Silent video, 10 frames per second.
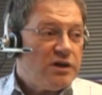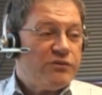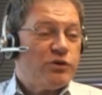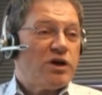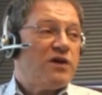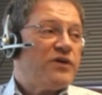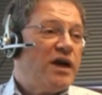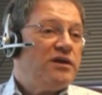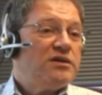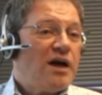If you have
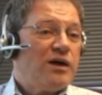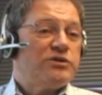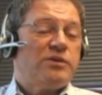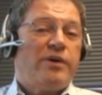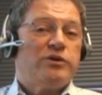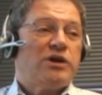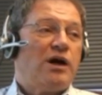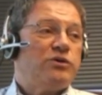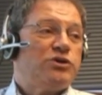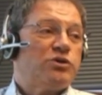any doubt about
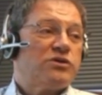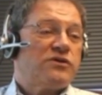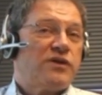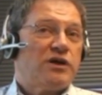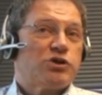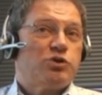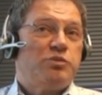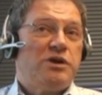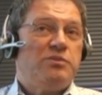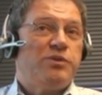how certain things
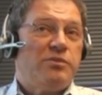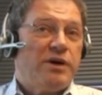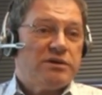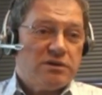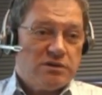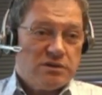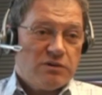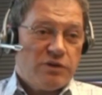should be implemented